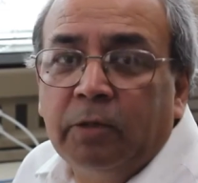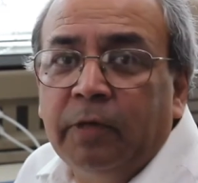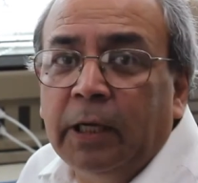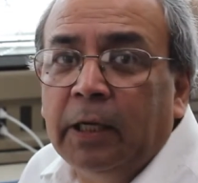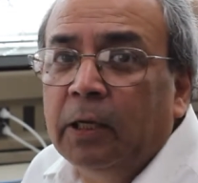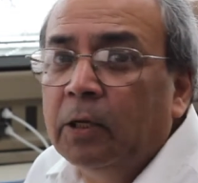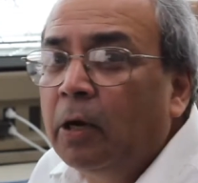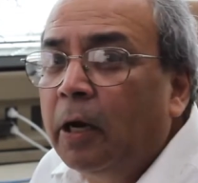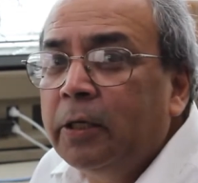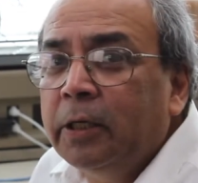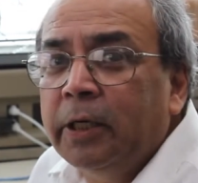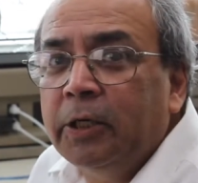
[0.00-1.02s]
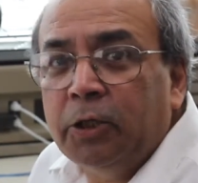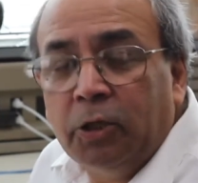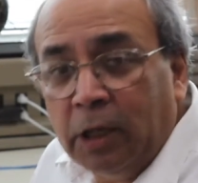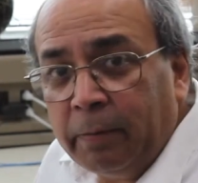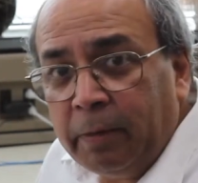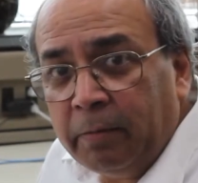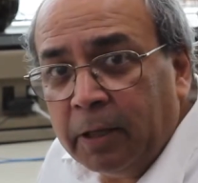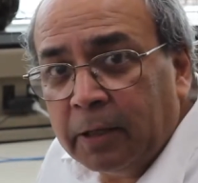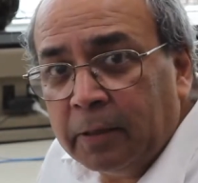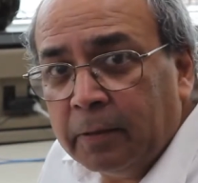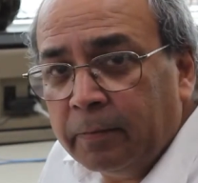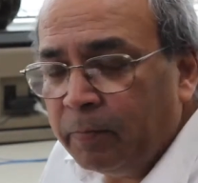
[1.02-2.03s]
of the continent to Namibia.
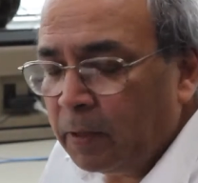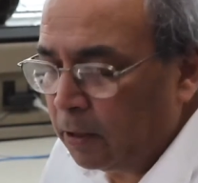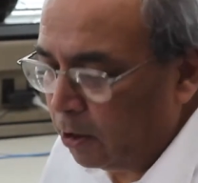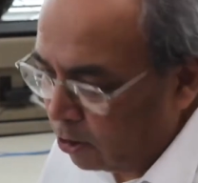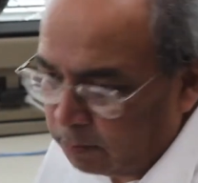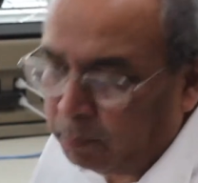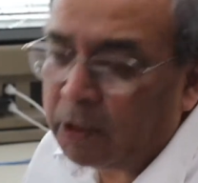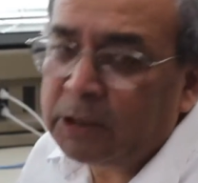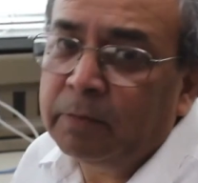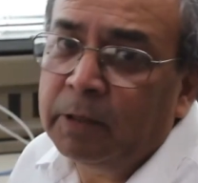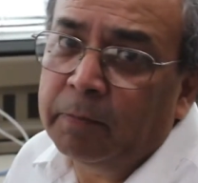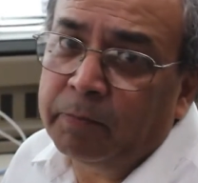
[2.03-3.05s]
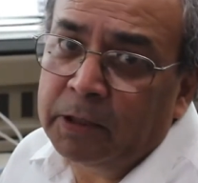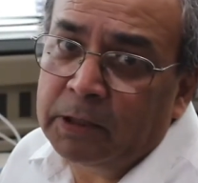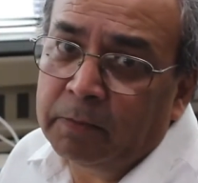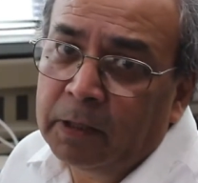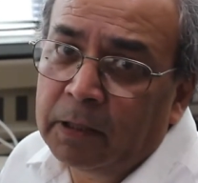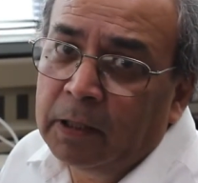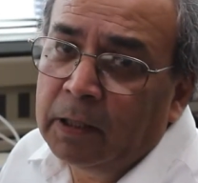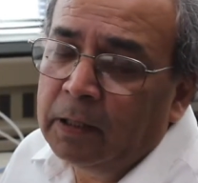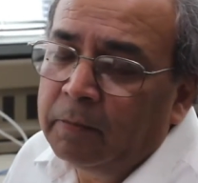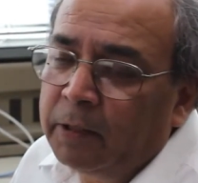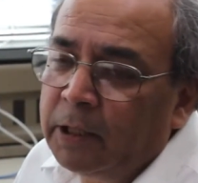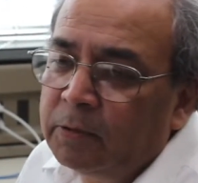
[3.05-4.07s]
This is possible in principle,
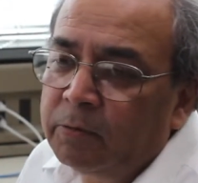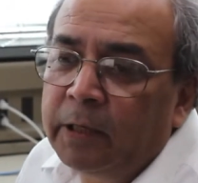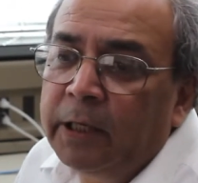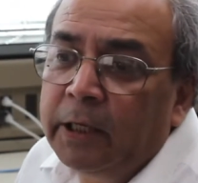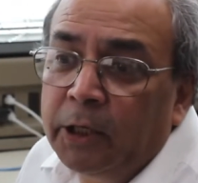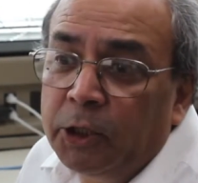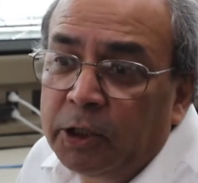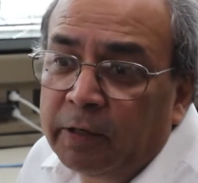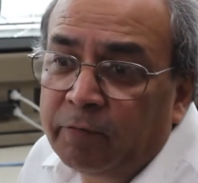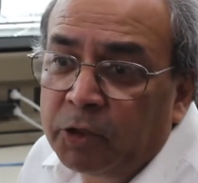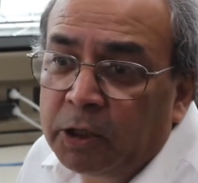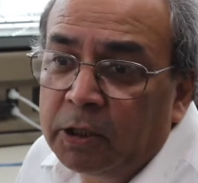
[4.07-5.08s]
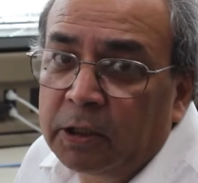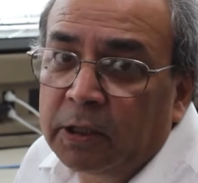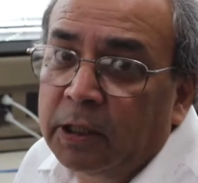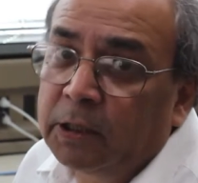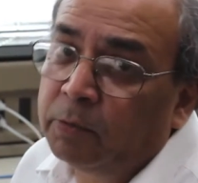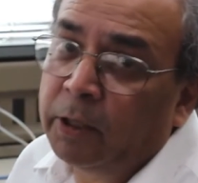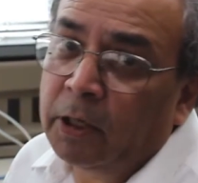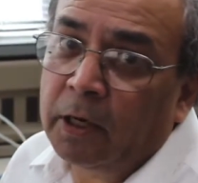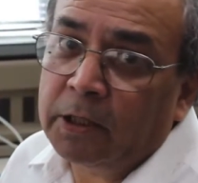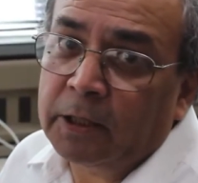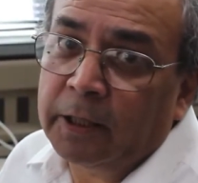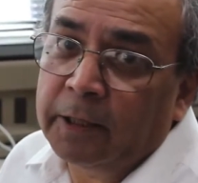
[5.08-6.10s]
but it's very energy efficient and it's very
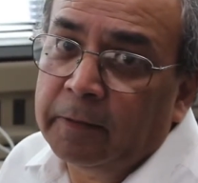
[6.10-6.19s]
costly.